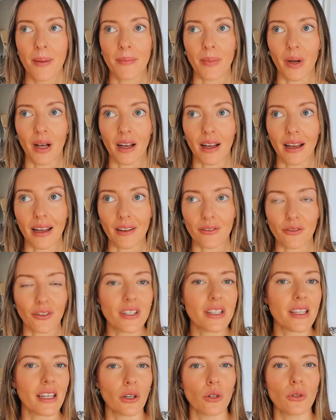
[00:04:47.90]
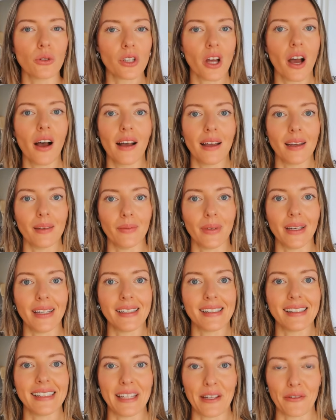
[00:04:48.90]
but every single time
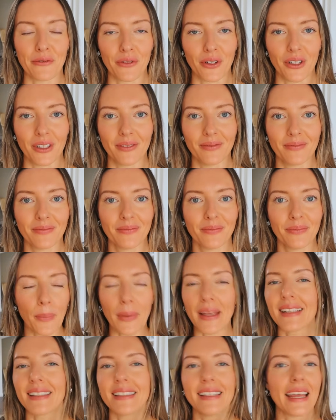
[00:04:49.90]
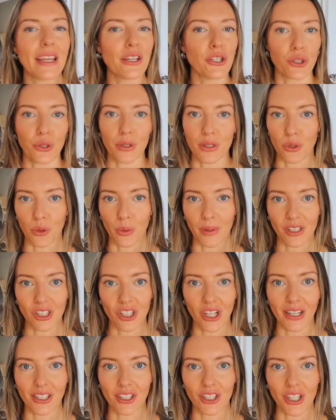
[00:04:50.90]
it's different because nature is always
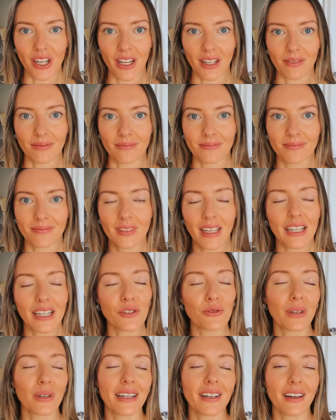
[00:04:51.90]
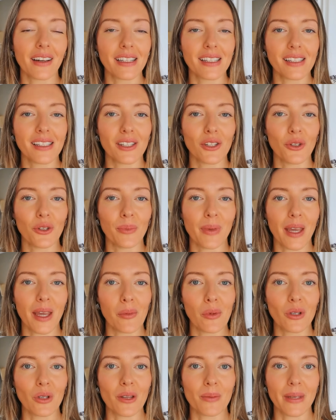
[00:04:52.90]
changing. And it's really nice to be
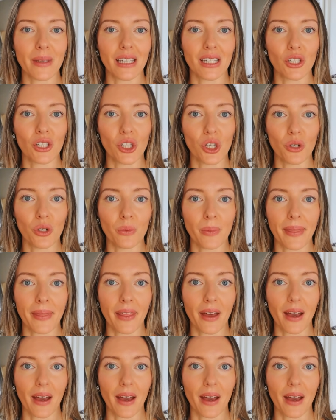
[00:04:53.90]
able to be in tune with